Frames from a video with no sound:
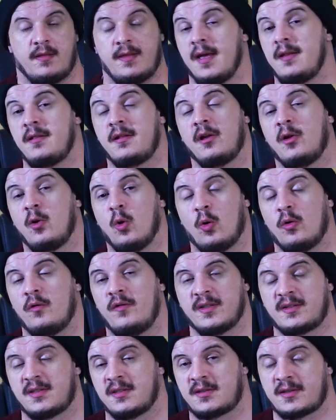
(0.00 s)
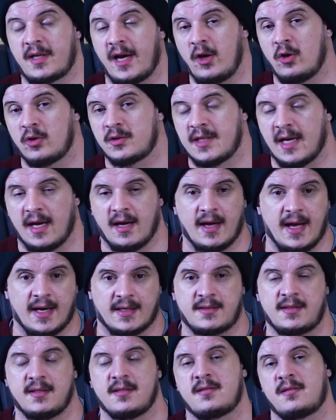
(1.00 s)
Then the law versus chaos
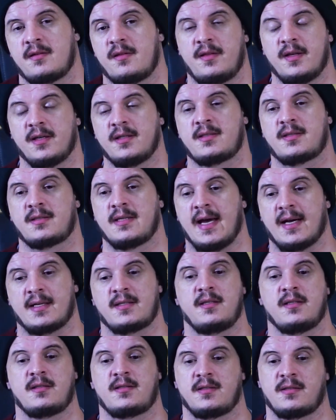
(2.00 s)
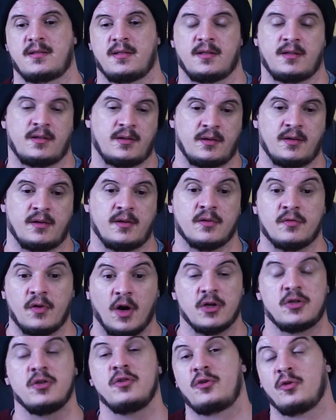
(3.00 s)
axis. This axis is a
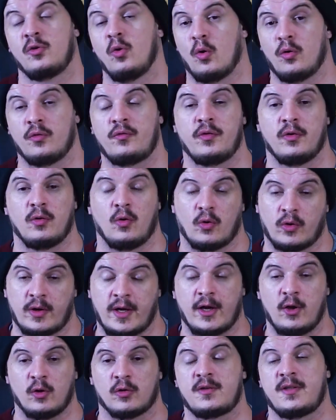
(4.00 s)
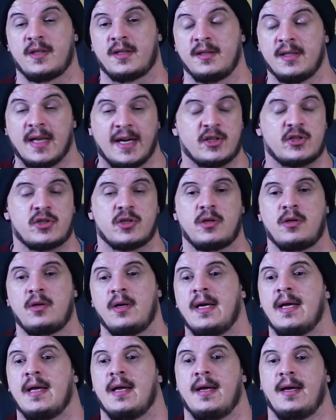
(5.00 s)
devotion to lawful or chaotic
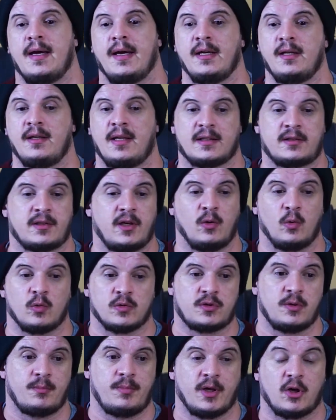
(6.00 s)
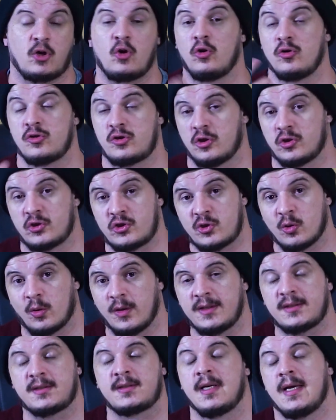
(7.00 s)
nature. That can also be a conscious
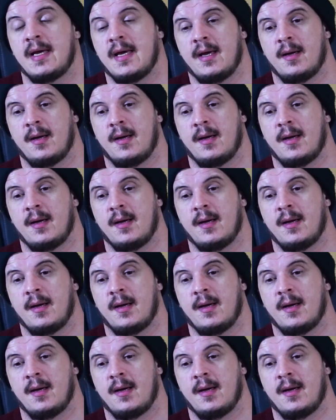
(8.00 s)
choice,